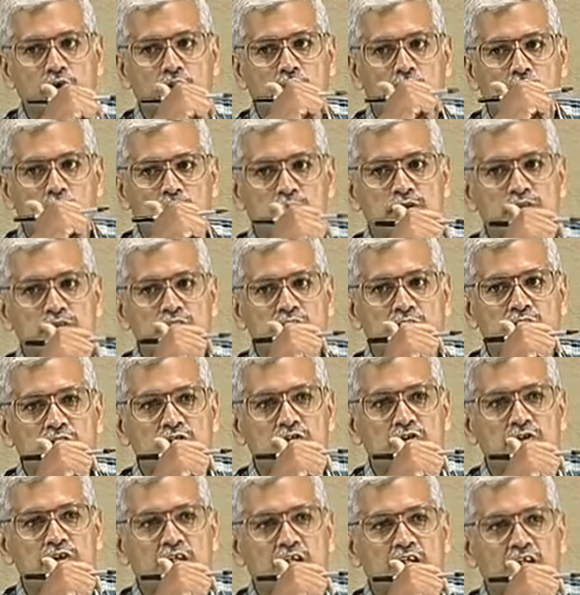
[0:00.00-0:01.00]
opposite
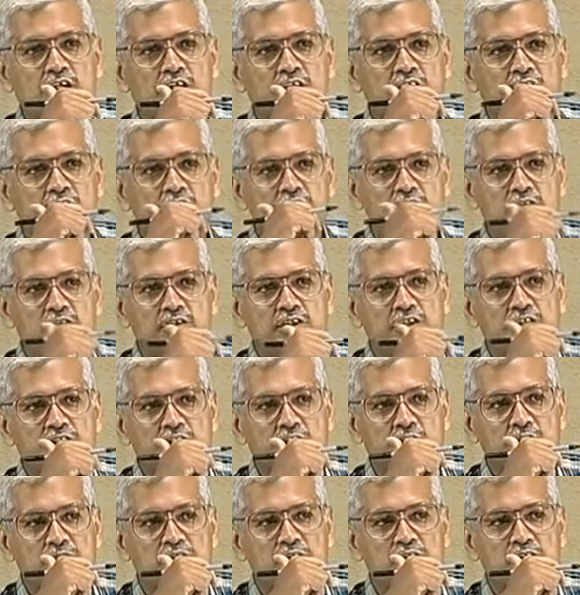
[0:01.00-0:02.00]
to the
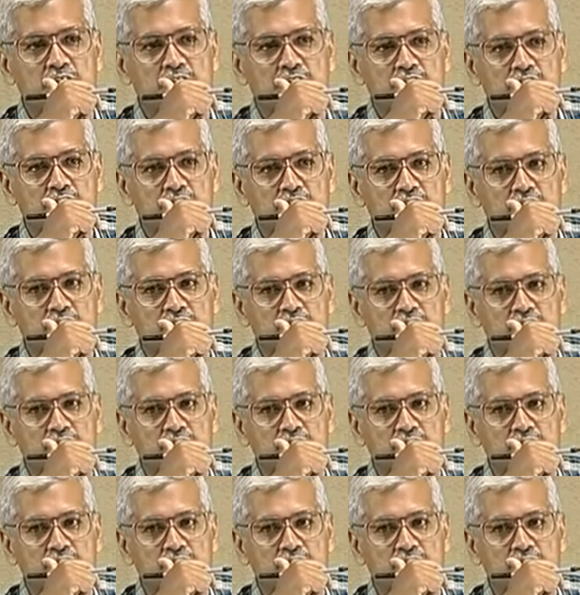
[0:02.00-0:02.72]
direction of the derivative.